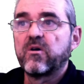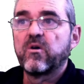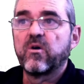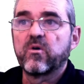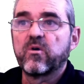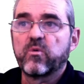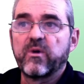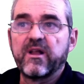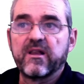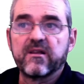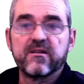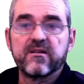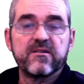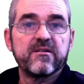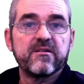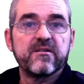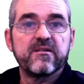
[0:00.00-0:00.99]
or
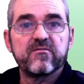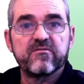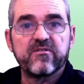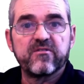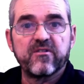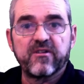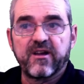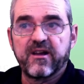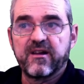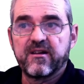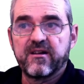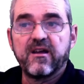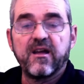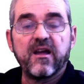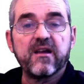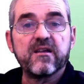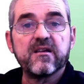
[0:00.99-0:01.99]
for
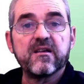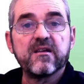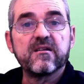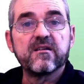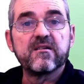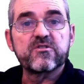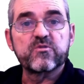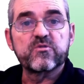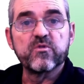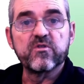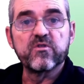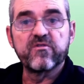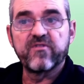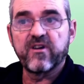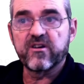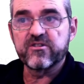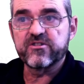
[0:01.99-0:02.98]
any smooth
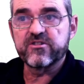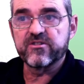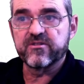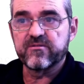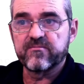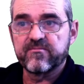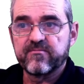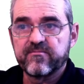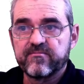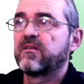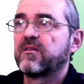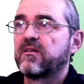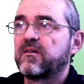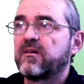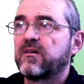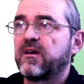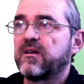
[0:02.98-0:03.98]
function,
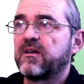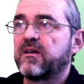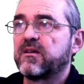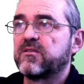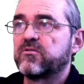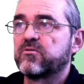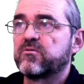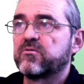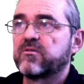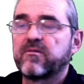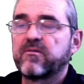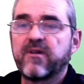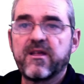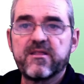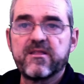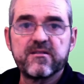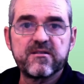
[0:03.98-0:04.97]
I can do
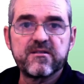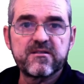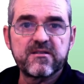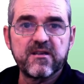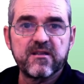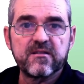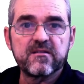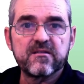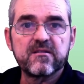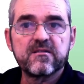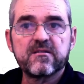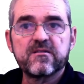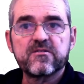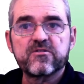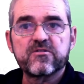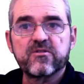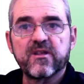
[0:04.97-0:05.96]
gradient descent,
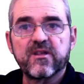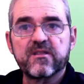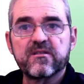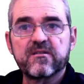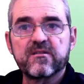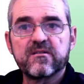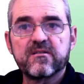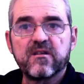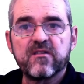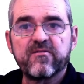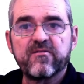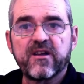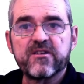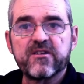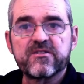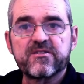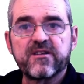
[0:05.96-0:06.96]
so that if
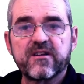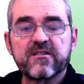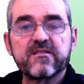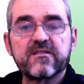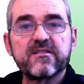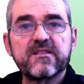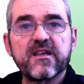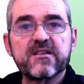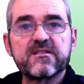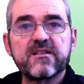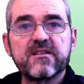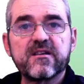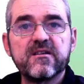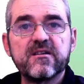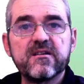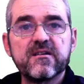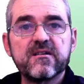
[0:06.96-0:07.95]
I start testing
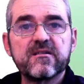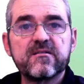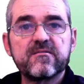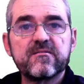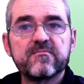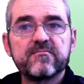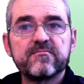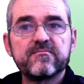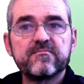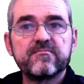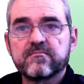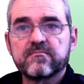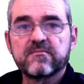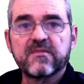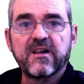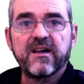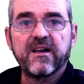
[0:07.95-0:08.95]
here,
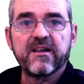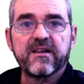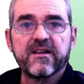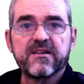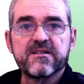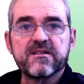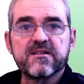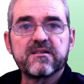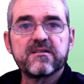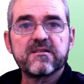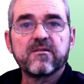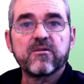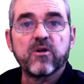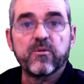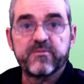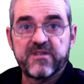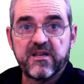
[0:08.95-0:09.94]
I can
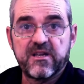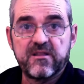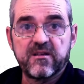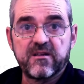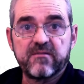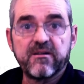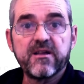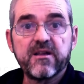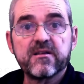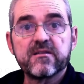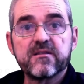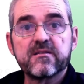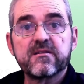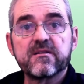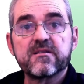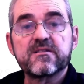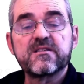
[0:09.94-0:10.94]
obtain the
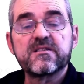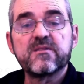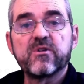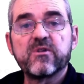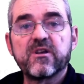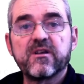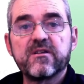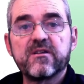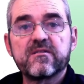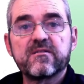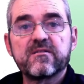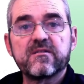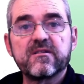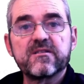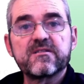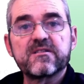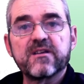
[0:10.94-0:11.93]
gradient and simulate,
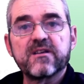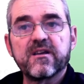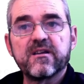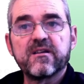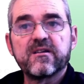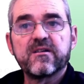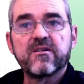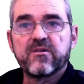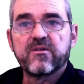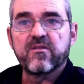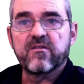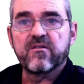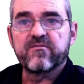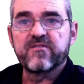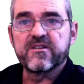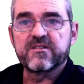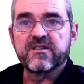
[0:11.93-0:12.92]
let's say, the
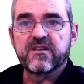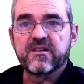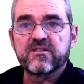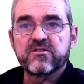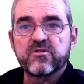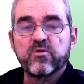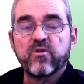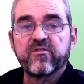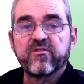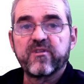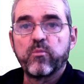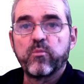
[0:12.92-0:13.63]
physics of a